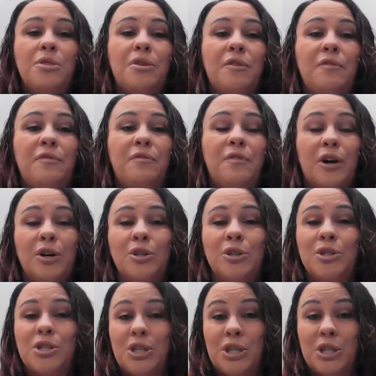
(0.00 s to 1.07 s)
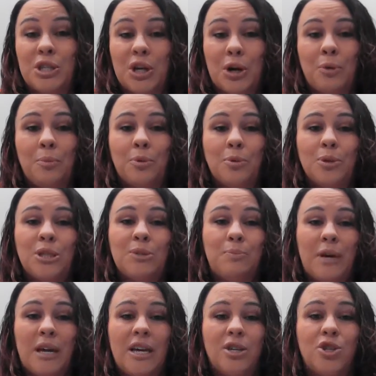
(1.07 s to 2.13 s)
the first discernible
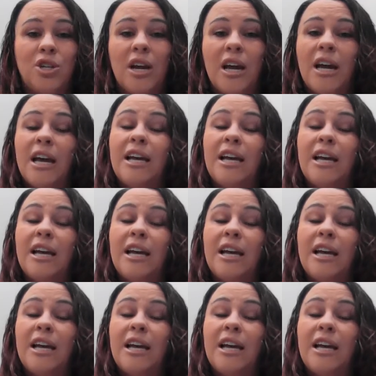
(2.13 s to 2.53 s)
speech